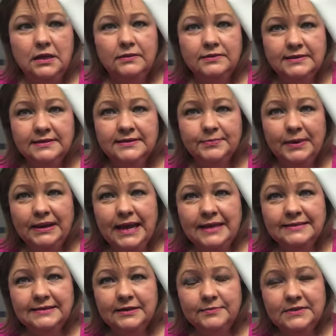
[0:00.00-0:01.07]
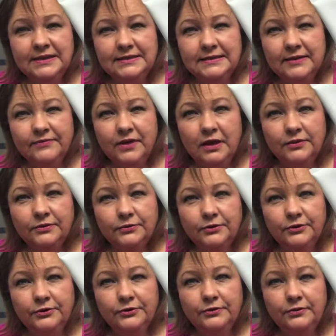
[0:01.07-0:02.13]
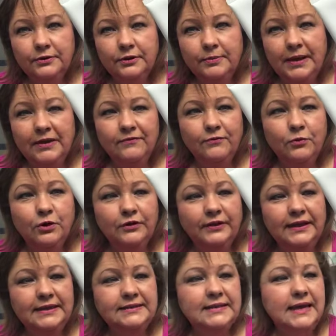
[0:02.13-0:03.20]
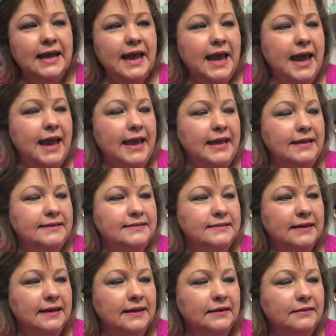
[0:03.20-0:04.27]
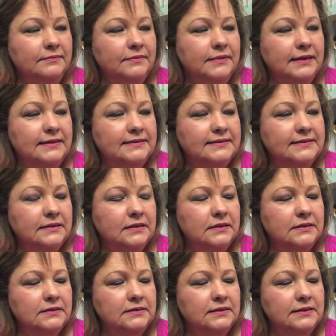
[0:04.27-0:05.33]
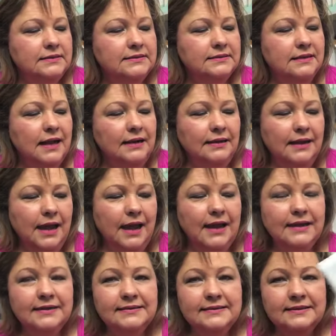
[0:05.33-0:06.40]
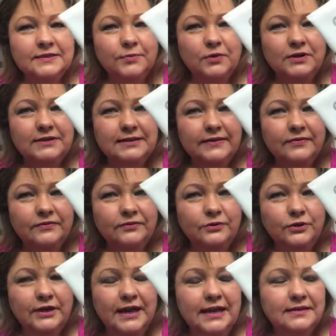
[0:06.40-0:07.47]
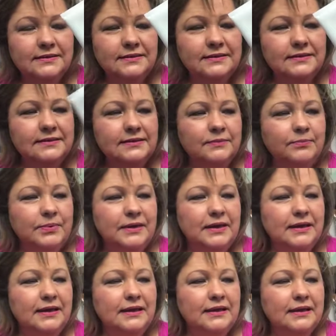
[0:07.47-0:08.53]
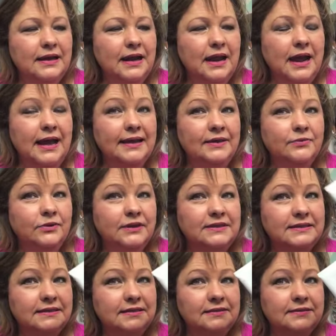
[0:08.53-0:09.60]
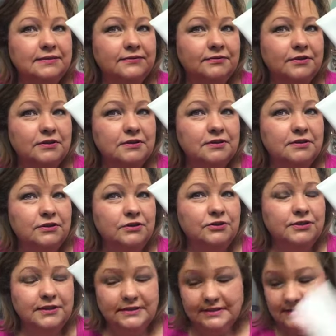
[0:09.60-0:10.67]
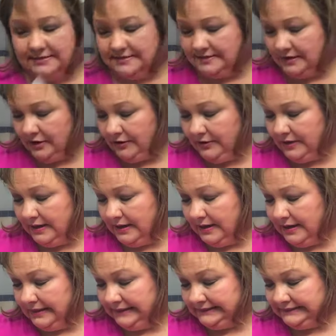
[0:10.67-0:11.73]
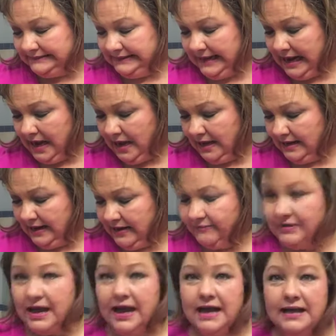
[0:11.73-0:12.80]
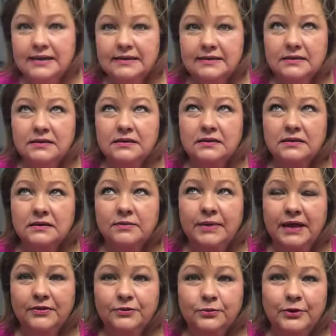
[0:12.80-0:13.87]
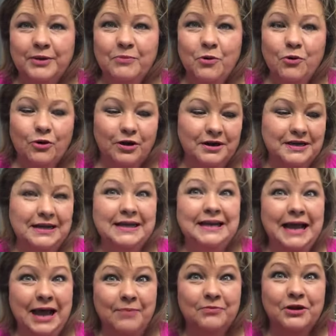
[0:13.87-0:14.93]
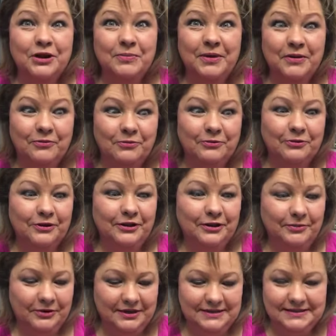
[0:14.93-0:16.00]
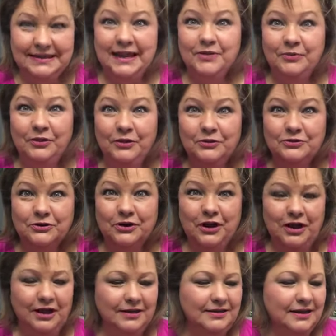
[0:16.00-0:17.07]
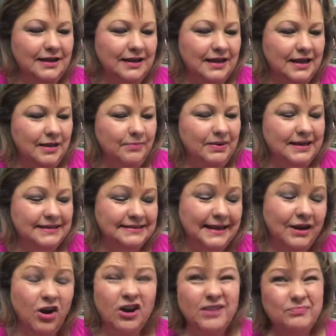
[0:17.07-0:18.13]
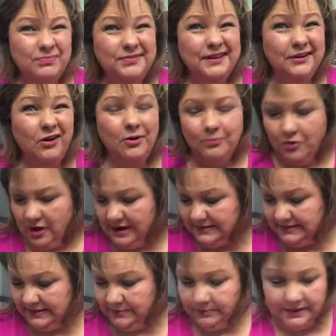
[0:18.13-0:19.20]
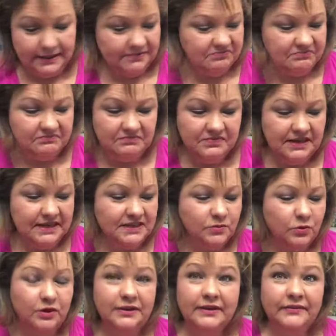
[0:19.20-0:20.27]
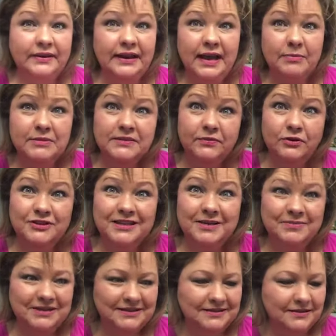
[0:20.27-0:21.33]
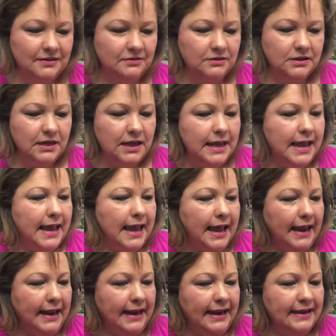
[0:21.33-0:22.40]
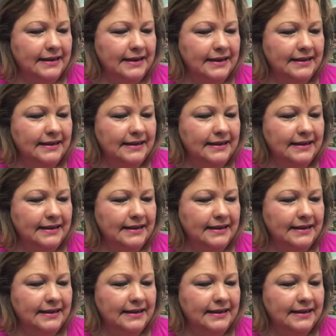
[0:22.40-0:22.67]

since my last empties, I've gone through about four of these. And uh, it's it's not a lot at 6.7 fluid ounces, but I can really tell a difference using this. So yeah, and I've got about three more and I'm gonna be really, really sad when those are gone because they are, they are pricey, but it's worth every dime as far as I'm concerned. And